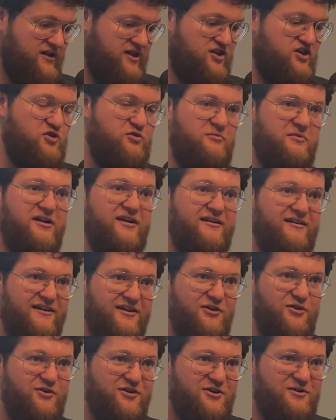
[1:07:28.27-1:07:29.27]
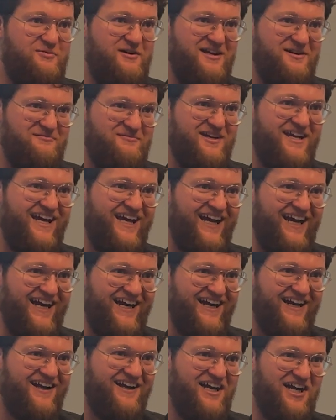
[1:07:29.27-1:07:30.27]
little human
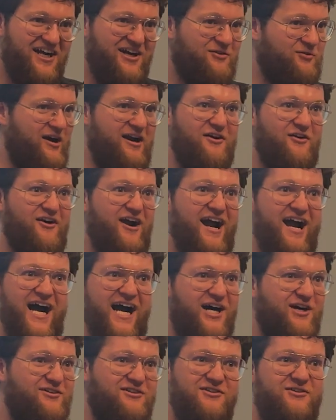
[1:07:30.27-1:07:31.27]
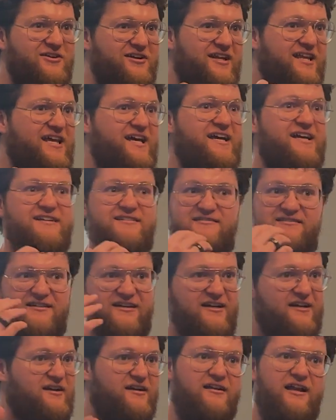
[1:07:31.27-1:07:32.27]
being running around doing this,
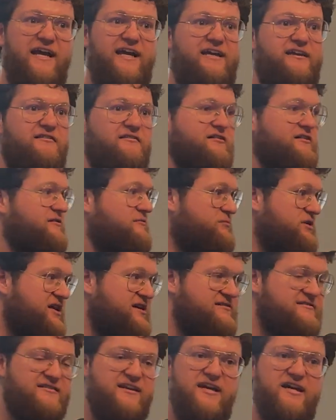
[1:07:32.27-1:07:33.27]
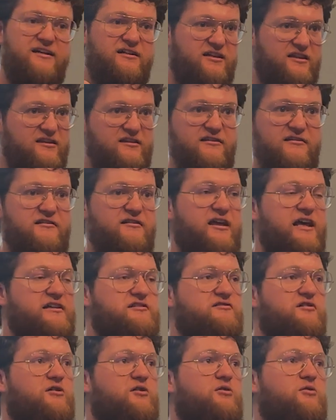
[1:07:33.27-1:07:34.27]
like being sick.
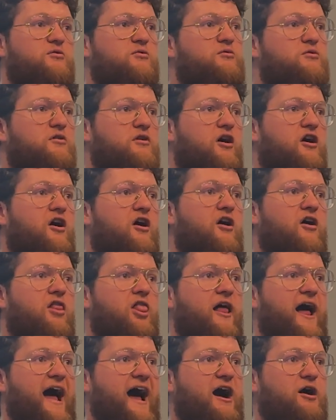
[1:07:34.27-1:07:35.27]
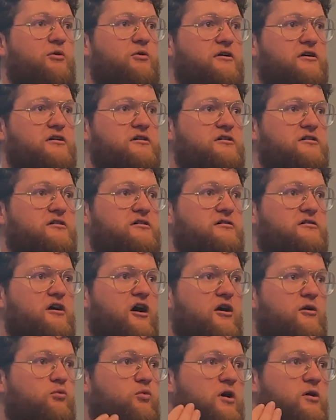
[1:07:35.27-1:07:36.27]
So
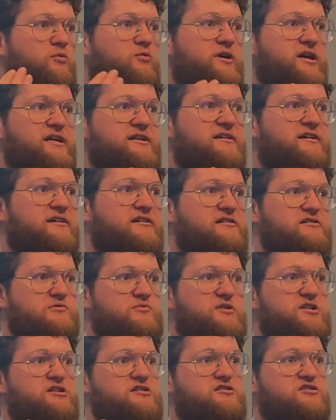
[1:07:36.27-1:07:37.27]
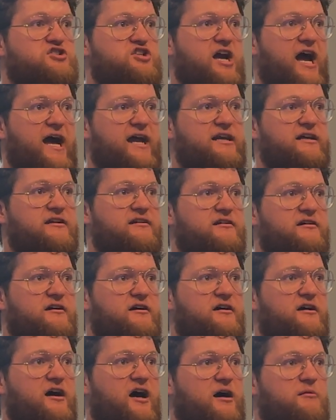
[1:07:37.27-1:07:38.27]
what we did is we just chatted
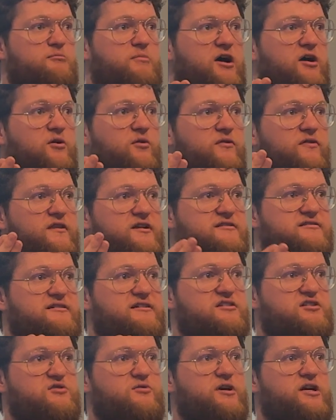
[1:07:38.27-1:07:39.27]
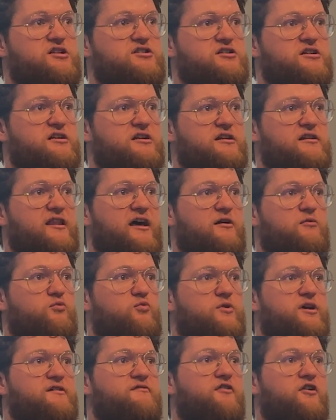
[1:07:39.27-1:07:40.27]
about the situation that
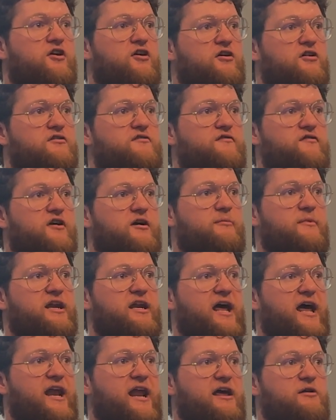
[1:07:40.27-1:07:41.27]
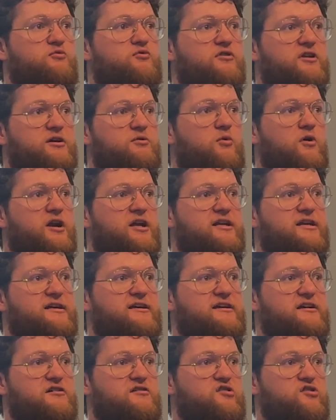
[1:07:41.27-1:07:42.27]
we've heard from, and I really wanted to
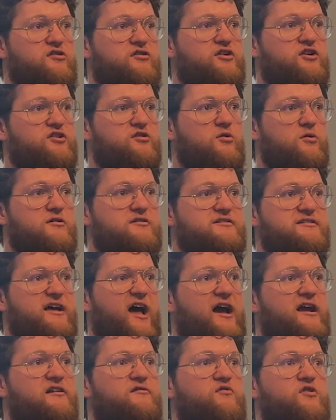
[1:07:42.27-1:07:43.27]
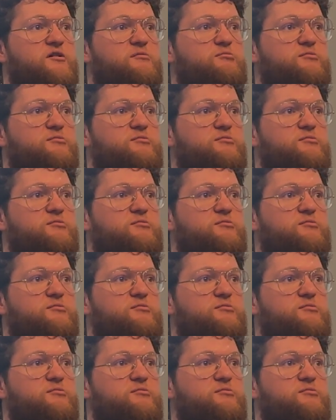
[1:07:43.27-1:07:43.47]
hear your side of it